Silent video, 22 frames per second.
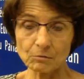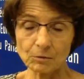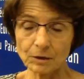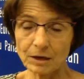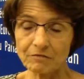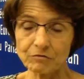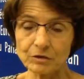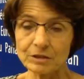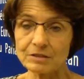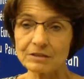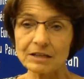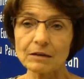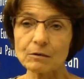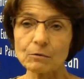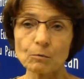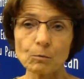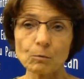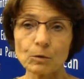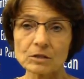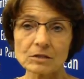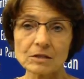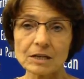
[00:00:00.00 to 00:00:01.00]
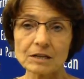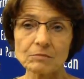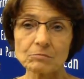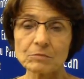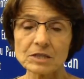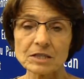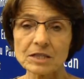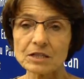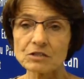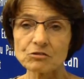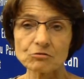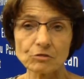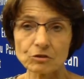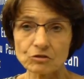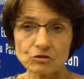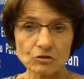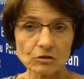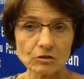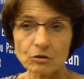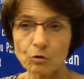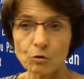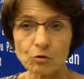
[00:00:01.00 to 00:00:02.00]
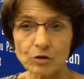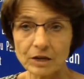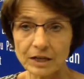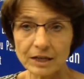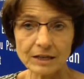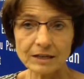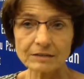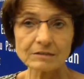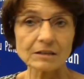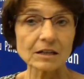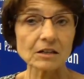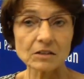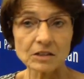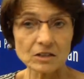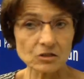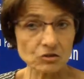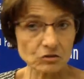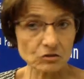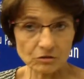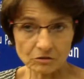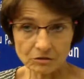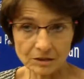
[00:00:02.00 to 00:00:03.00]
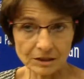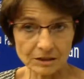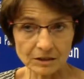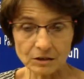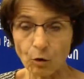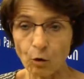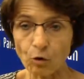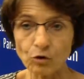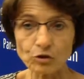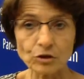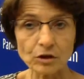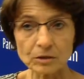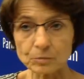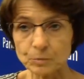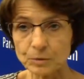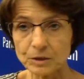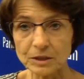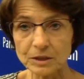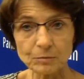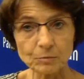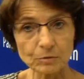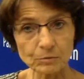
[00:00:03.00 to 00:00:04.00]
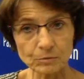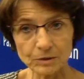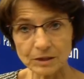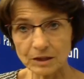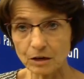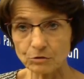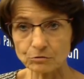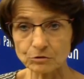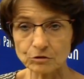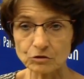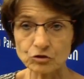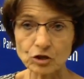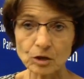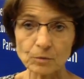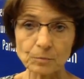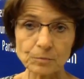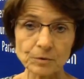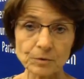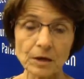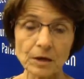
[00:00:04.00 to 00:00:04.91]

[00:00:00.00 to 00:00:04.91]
everything was, let me say, structural okay, and they reached already all young people without a job.